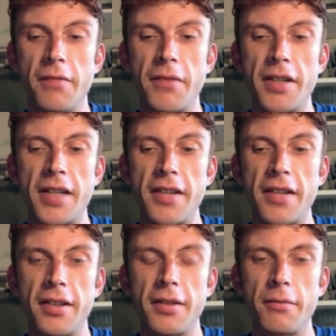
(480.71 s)
a
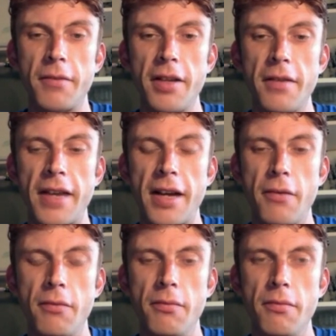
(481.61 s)
fantastic way of
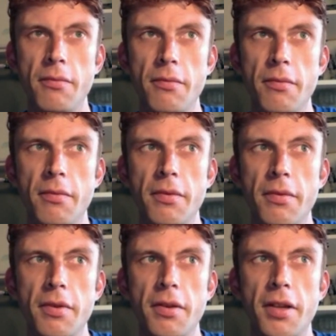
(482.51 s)
how
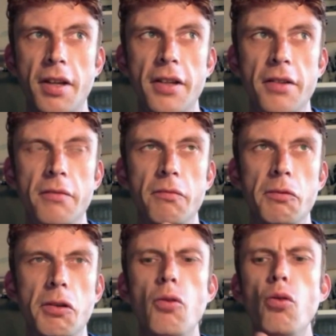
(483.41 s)
I think
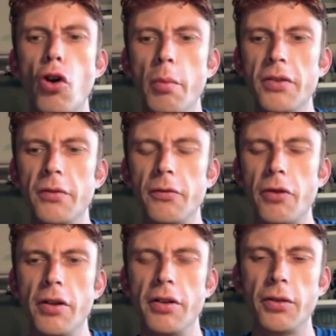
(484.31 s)
well, all hobbies have
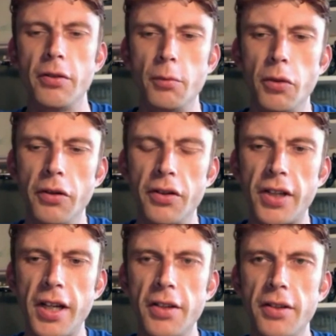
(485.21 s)
grown and sort of the world has
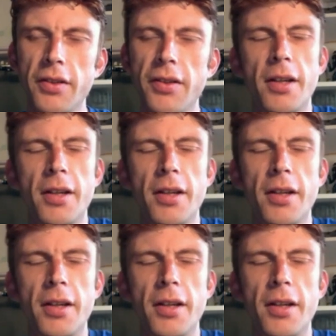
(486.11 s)
changed.